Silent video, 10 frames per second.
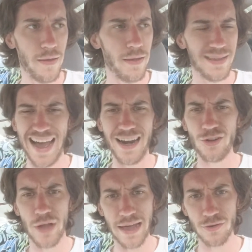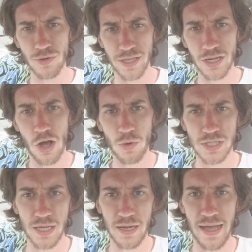Yeah, I don't really know what's
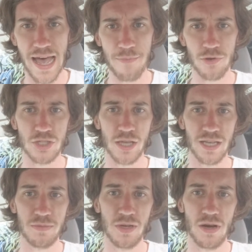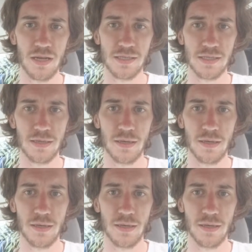gonna happen with Chainlink, to be honest.